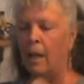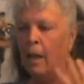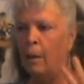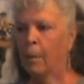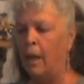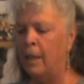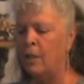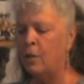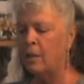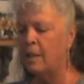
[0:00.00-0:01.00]
our bodies
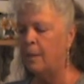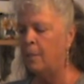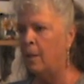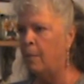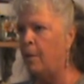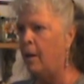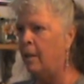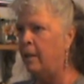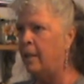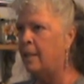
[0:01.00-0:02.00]
to accept all the
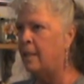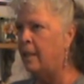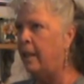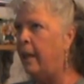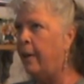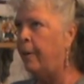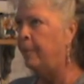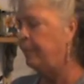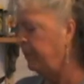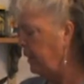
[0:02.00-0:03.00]
pollen that's in the air.
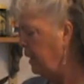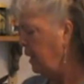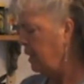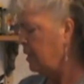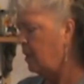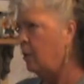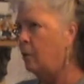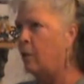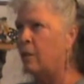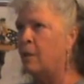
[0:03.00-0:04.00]

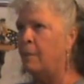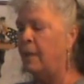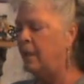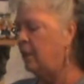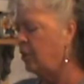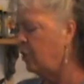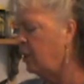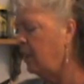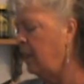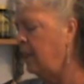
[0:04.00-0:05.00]
So our spinach,
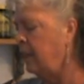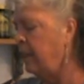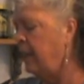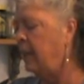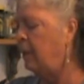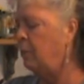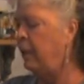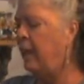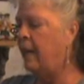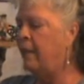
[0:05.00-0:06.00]
and then we
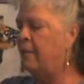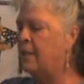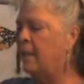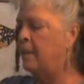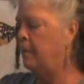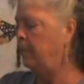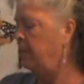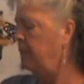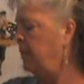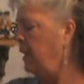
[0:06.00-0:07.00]
have some,
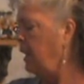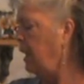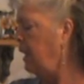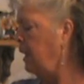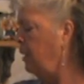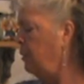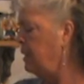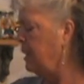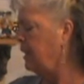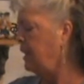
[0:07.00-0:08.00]
well, I
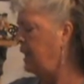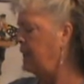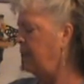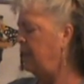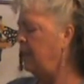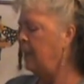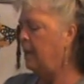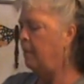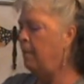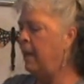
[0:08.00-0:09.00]
always like to add
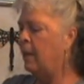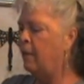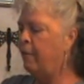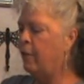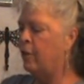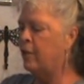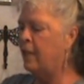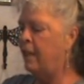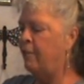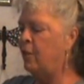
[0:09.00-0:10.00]
the mango first.
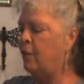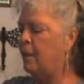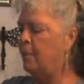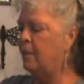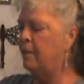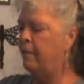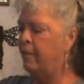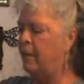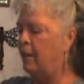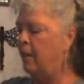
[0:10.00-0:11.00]
I have 2 cups of
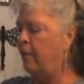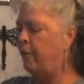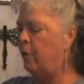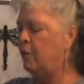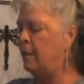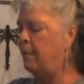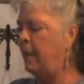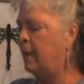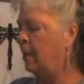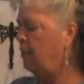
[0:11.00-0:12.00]
frozen
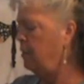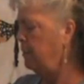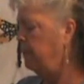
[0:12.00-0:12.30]
mango,